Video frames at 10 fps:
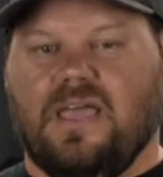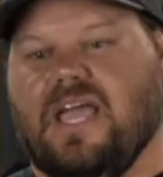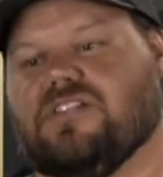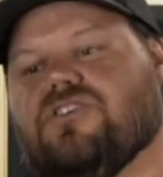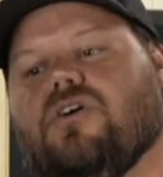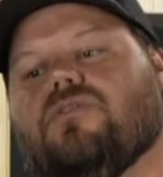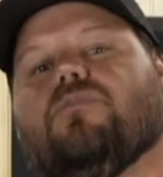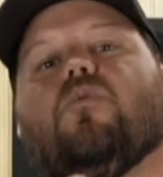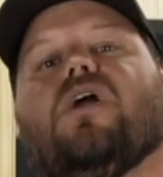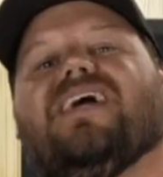And so the
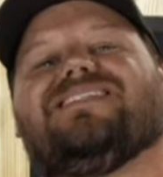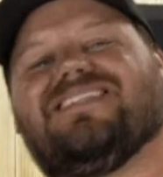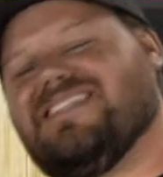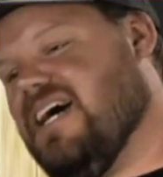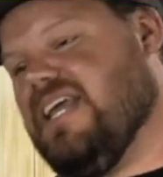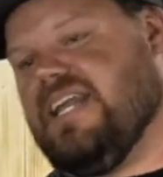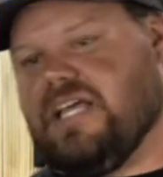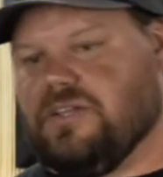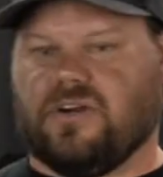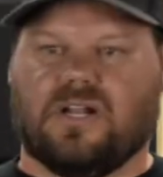more I study and I
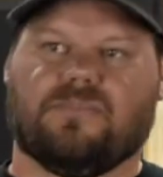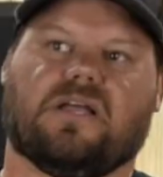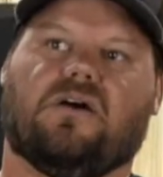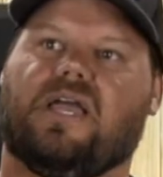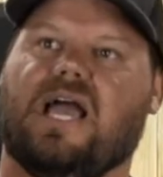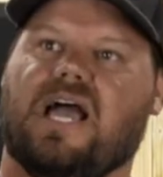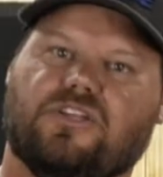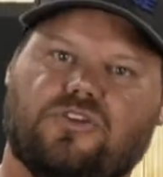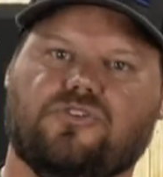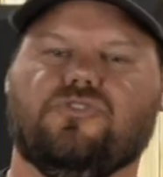learn, I'm like, okay, how do
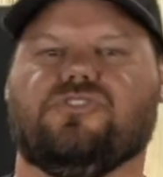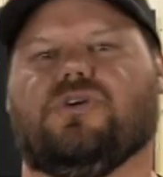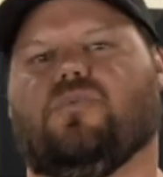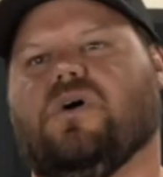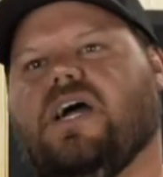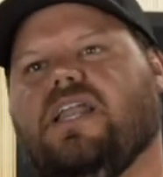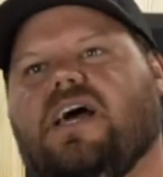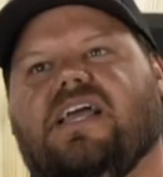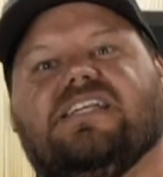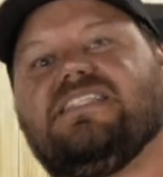you use it? What kind
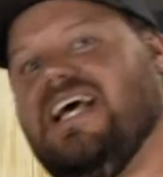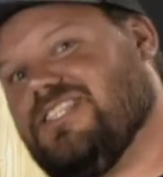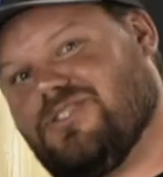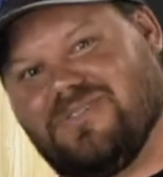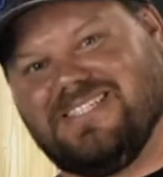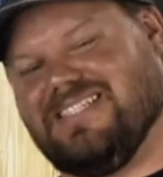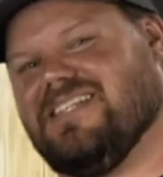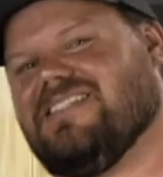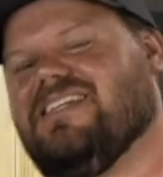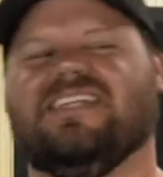of accessories
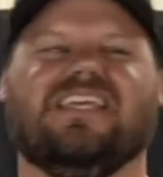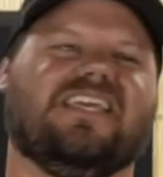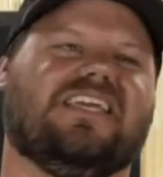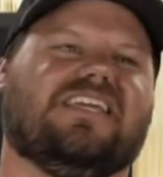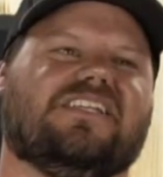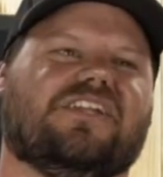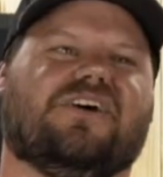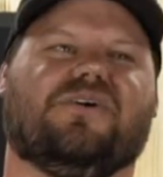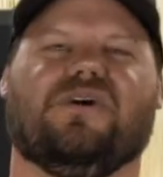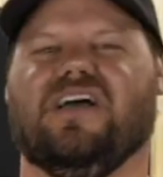does it need?
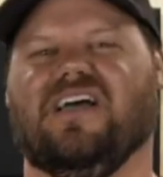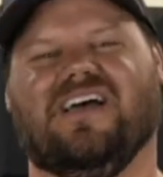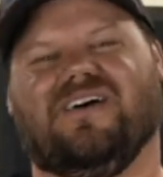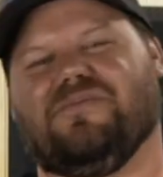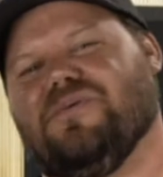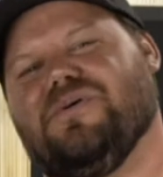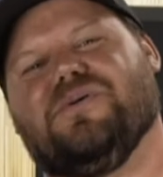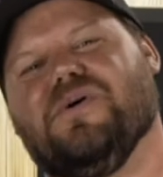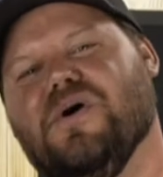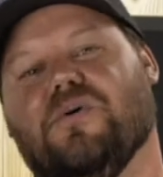
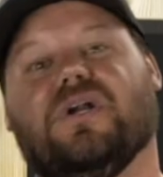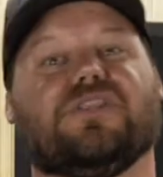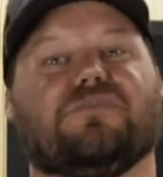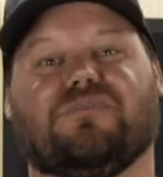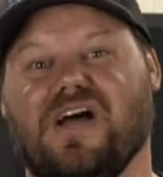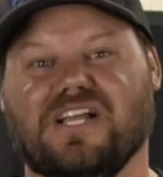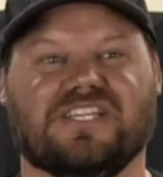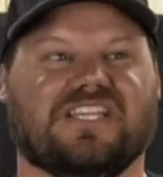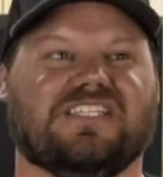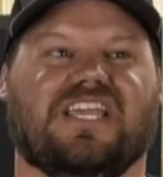What other
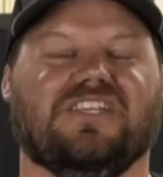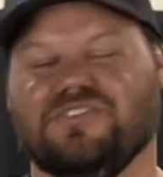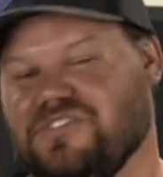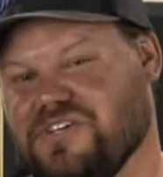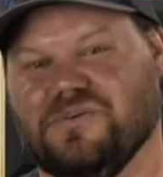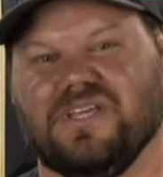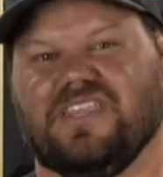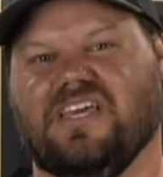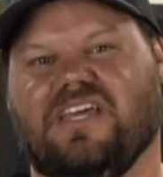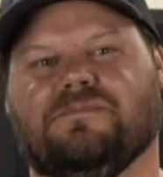projects can you do with
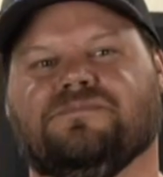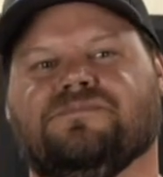it?